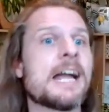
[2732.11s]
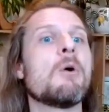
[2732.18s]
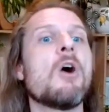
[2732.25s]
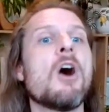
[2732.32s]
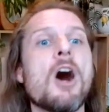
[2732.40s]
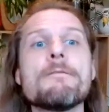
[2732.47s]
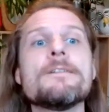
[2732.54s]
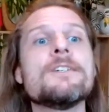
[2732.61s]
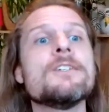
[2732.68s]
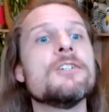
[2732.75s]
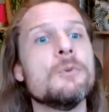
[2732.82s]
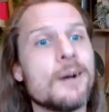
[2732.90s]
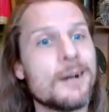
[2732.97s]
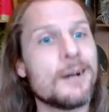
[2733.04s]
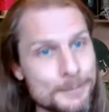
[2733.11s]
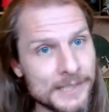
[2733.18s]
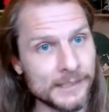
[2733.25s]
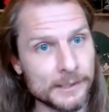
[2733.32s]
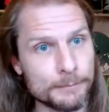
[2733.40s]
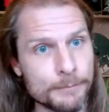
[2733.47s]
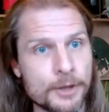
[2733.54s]
How often do you
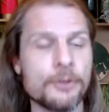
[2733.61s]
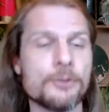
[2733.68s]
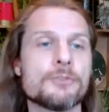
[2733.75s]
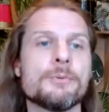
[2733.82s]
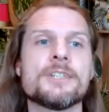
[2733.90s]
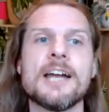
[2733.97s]
update the models?